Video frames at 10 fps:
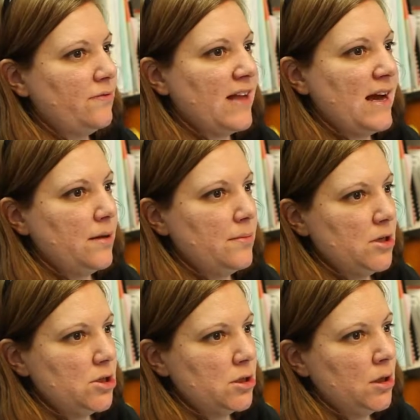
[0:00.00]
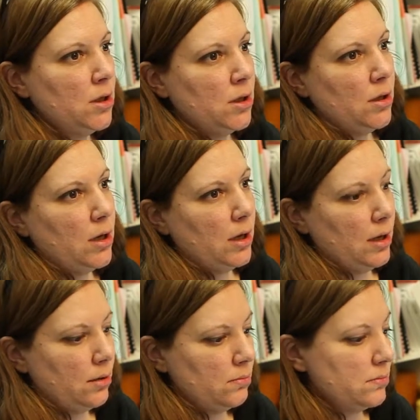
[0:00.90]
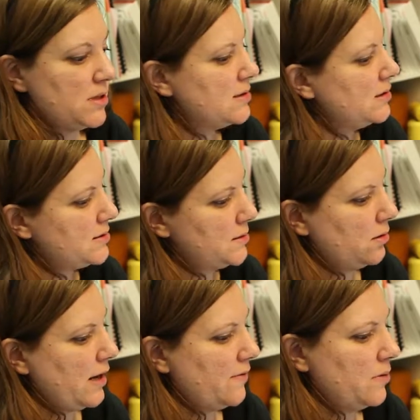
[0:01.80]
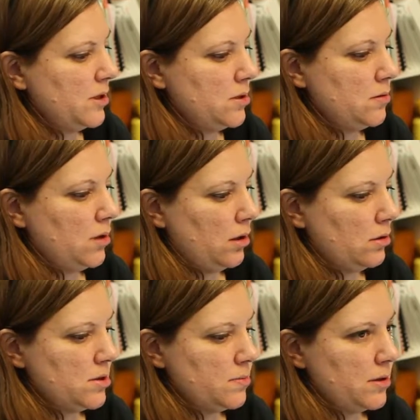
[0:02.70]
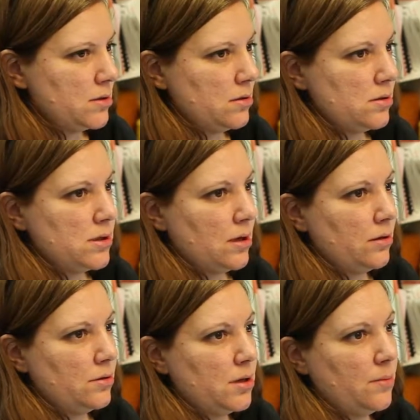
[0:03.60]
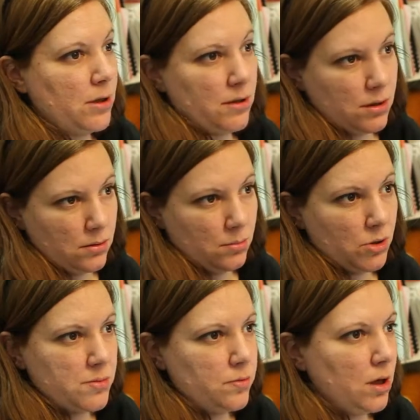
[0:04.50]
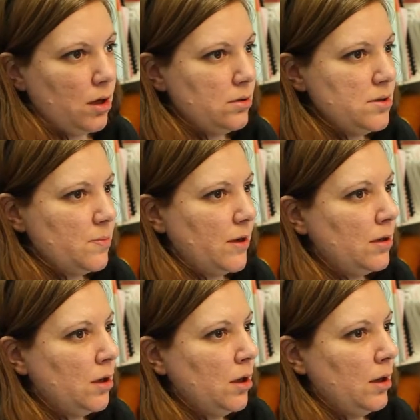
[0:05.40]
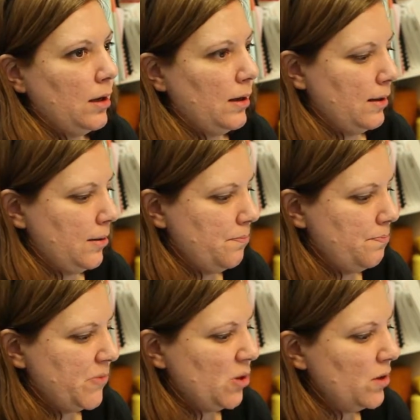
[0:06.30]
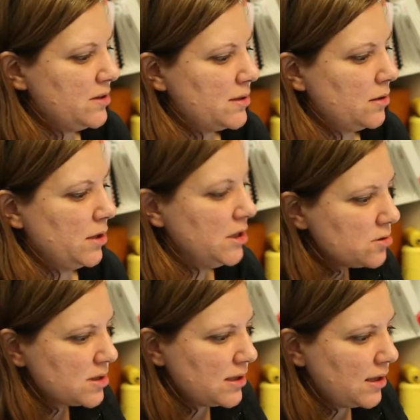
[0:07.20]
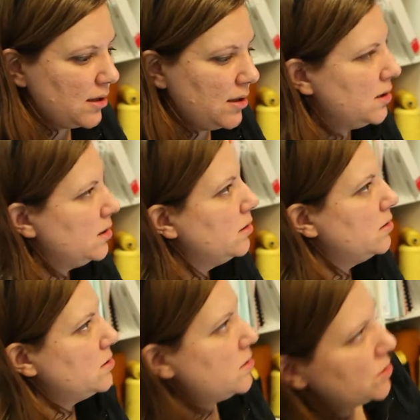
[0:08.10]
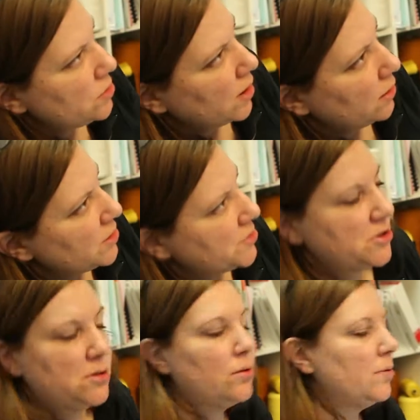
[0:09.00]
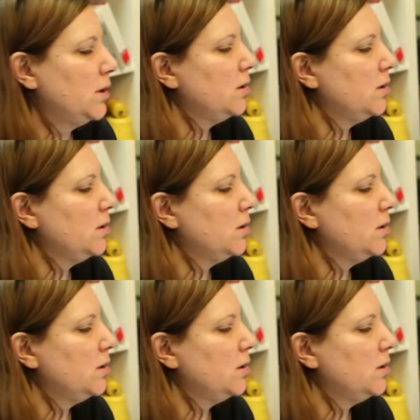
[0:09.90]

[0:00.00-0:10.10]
a flat image. Doesn't necessarily have to be in 2 colors because there's cellular automata that are in multiple colors, but the ones that are interesting in 2 colors, which look really